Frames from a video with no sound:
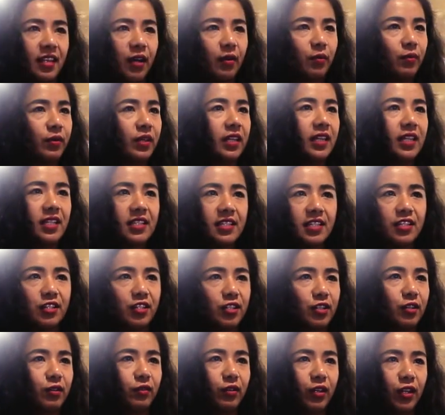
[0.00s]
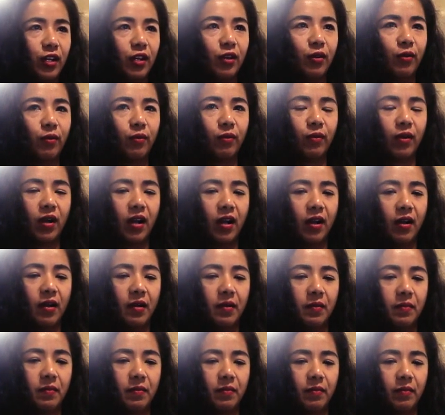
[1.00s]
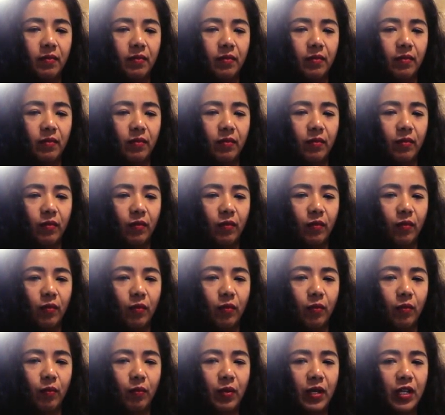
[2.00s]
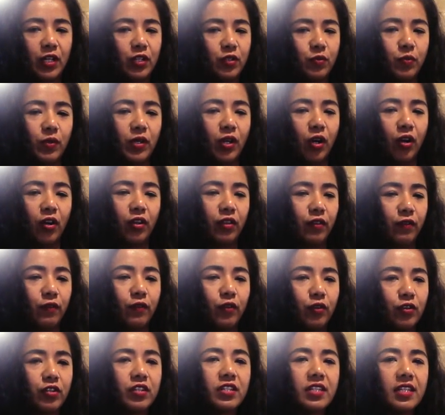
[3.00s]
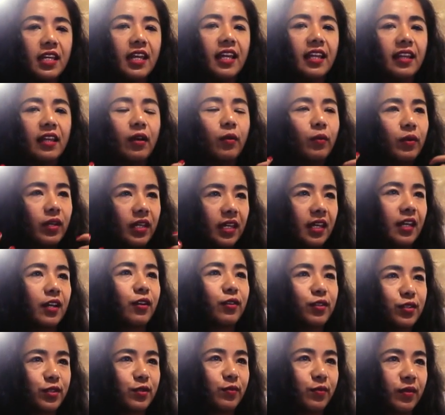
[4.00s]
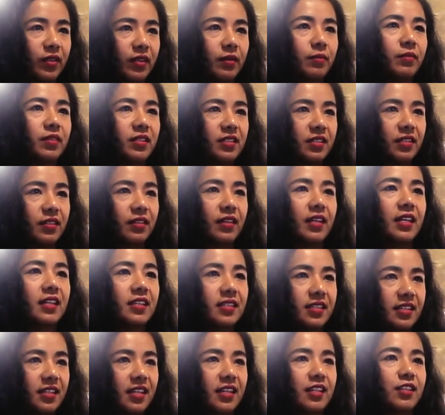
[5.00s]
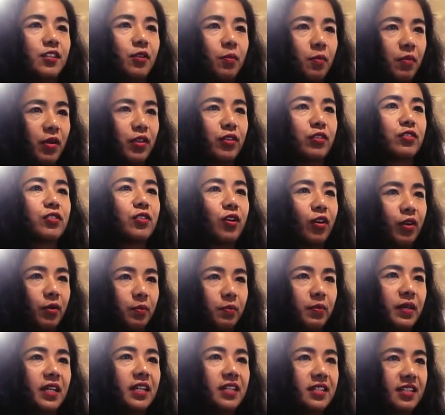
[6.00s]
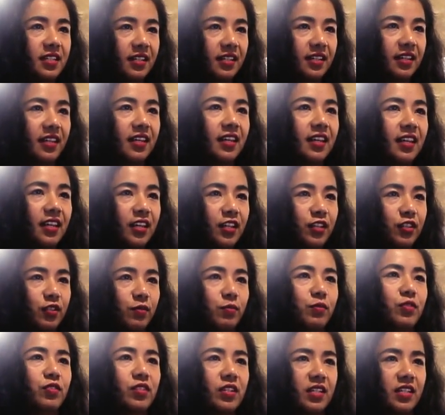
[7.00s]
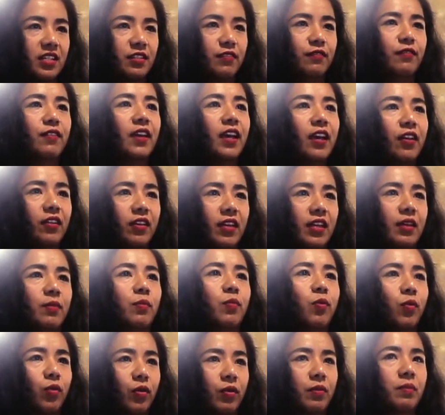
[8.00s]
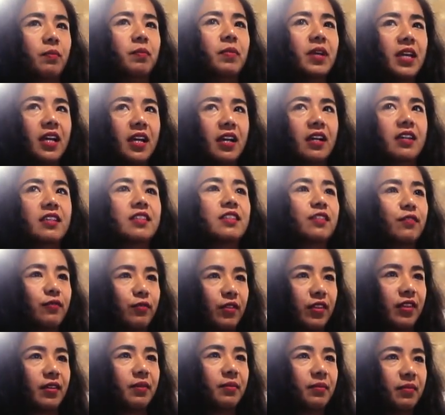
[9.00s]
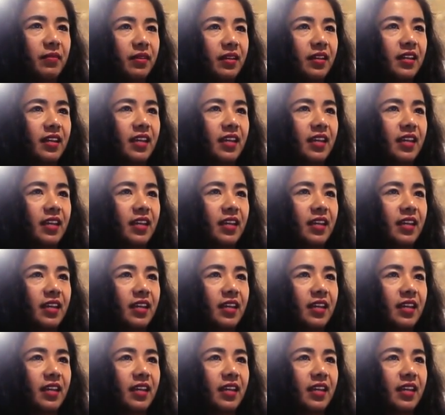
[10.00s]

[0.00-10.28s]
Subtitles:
that we listen to, you know, because we are, the first thing that we hear is a rhythm. It's our mother's heartbeat. So music is very important because of rhythm.